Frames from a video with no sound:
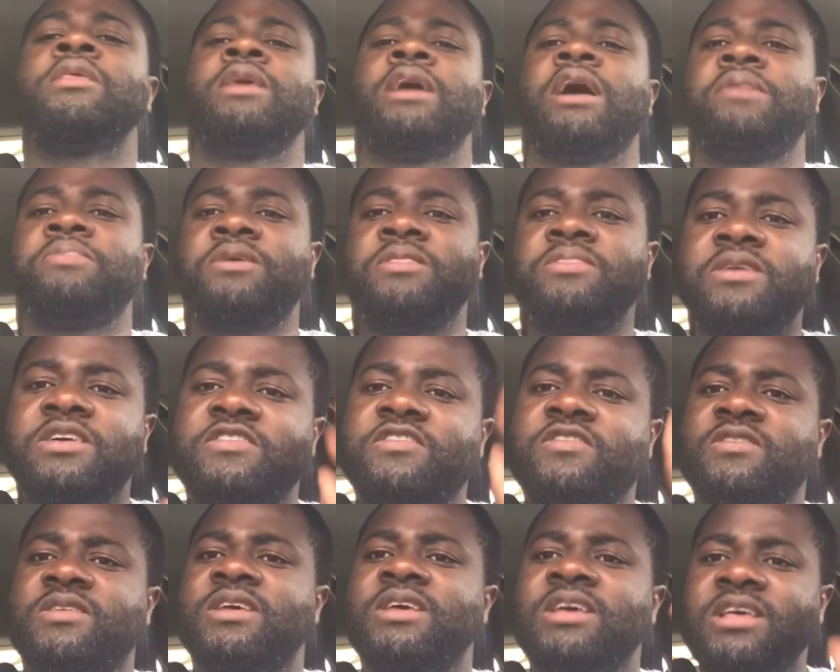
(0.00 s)
And then
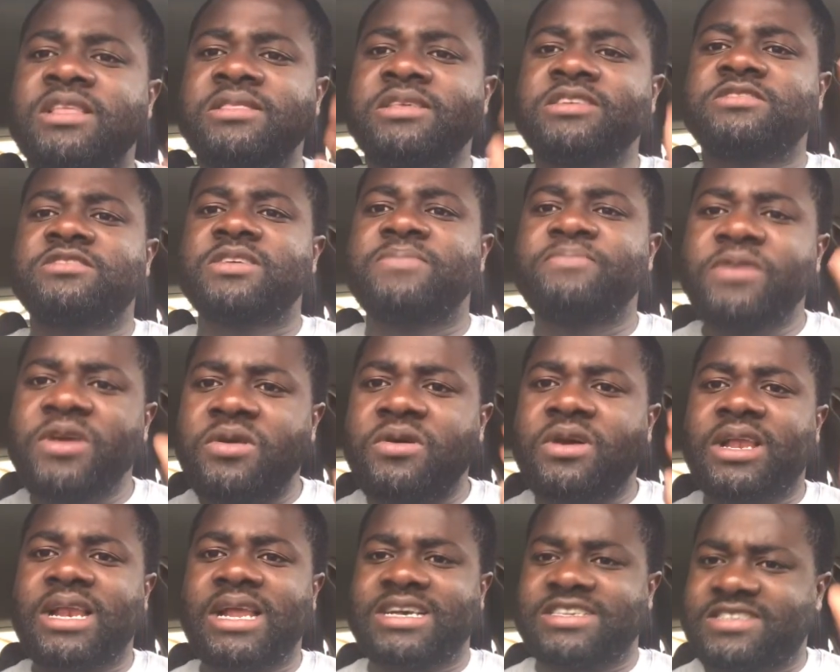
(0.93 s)
there's the middle
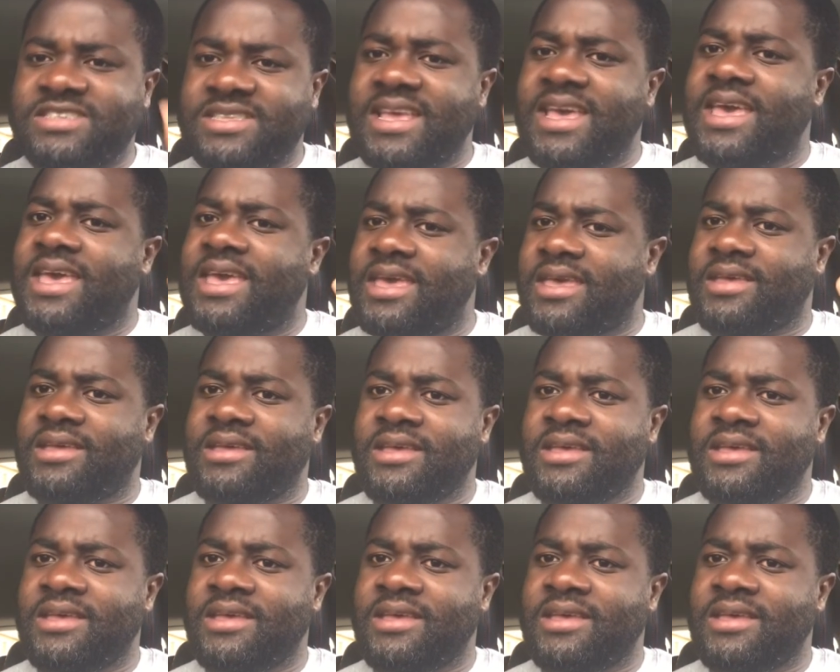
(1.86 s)
class there.